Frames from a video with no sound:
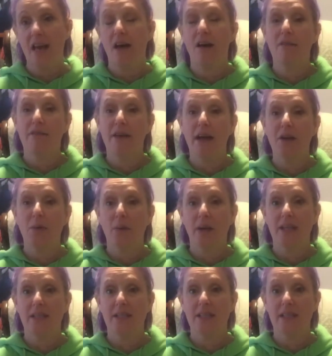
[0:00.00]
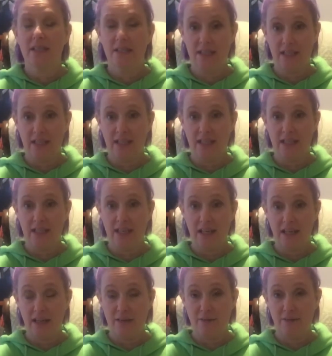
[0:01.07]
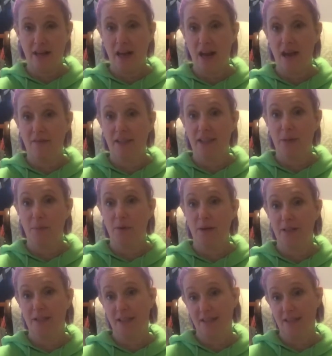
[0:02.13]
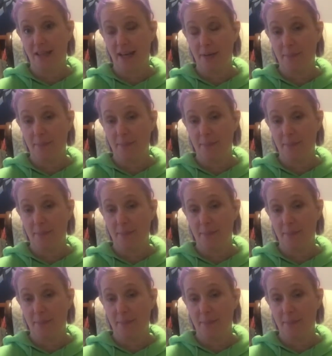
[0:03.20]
evaluated to see if they have a lip or a tongue tie.